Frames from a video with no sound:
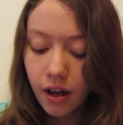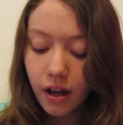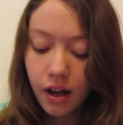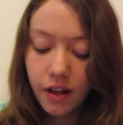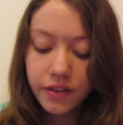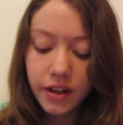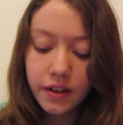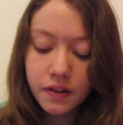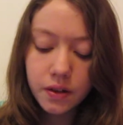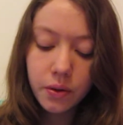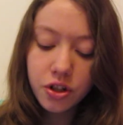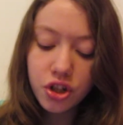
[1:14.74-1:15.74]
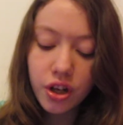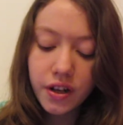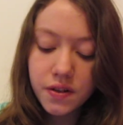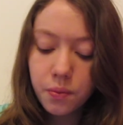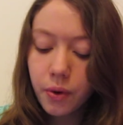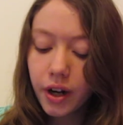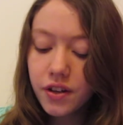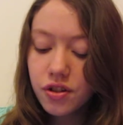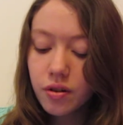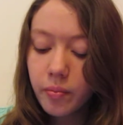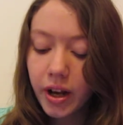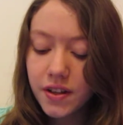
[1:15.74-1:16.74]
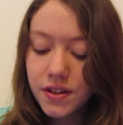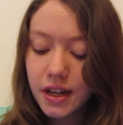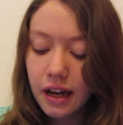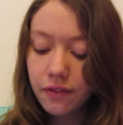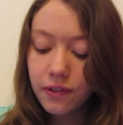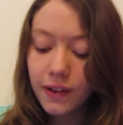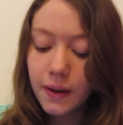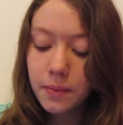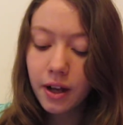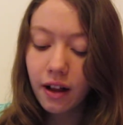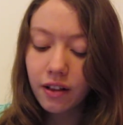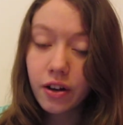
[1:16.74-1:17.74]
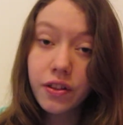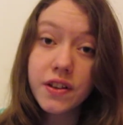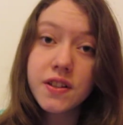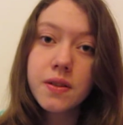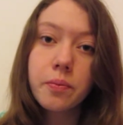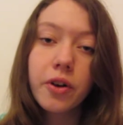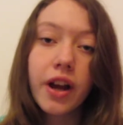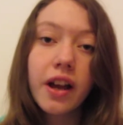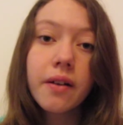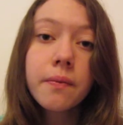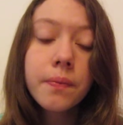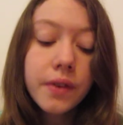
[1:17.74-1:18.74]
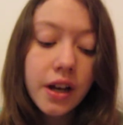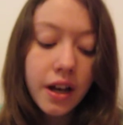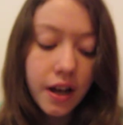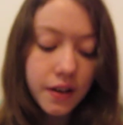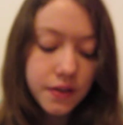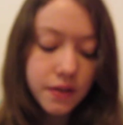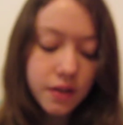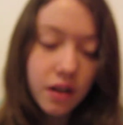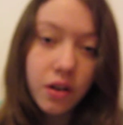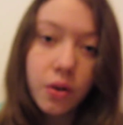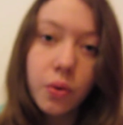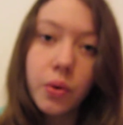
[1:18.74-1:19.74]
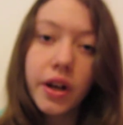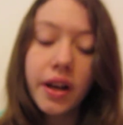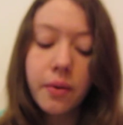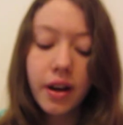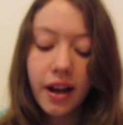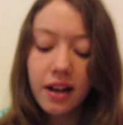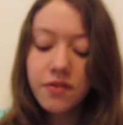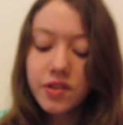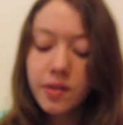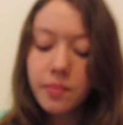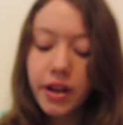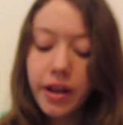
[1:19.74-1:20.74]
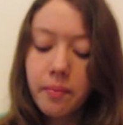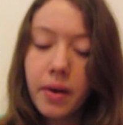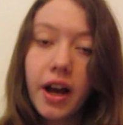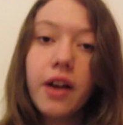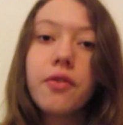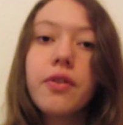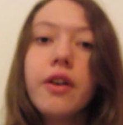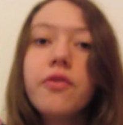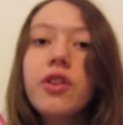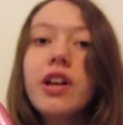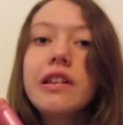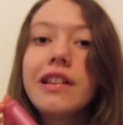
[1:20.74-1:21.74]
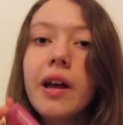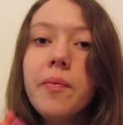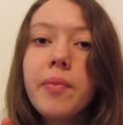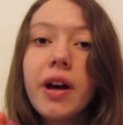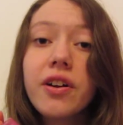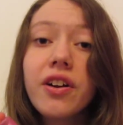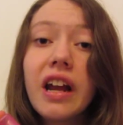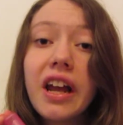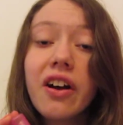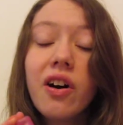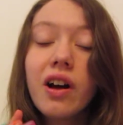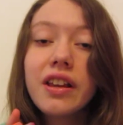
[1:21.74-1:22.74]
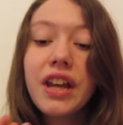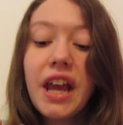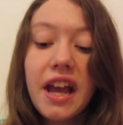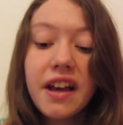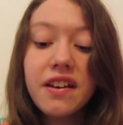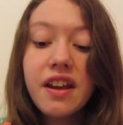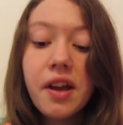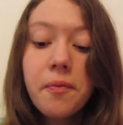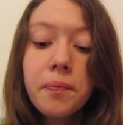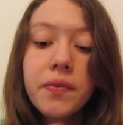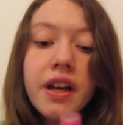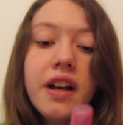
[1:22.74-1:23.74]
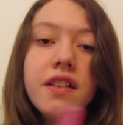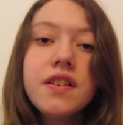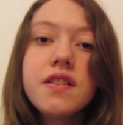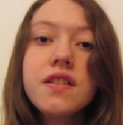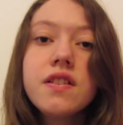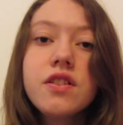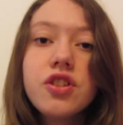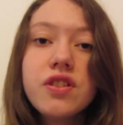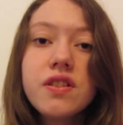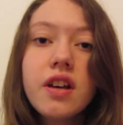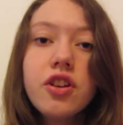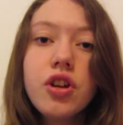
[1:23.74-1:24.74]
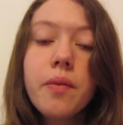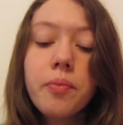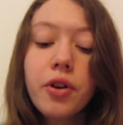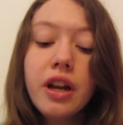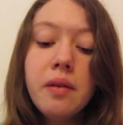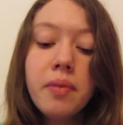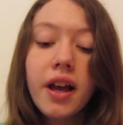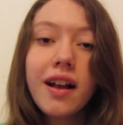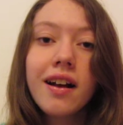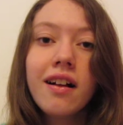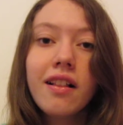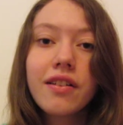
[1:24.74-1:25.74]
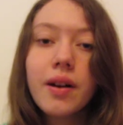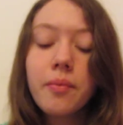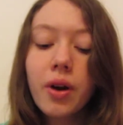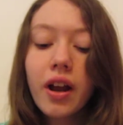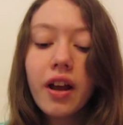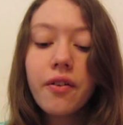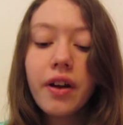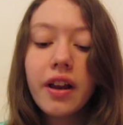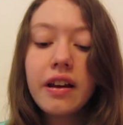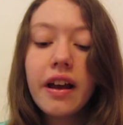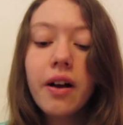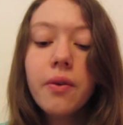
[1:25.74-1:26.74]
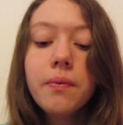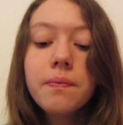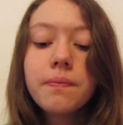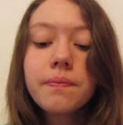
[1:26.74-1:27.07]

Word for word: Uh, the next question is, what is your must-have lip color this spring? So it would have to be my Revlon Lip Butter in Cotton Candy. This is just such a pretty pink color. I'm wearing it right now.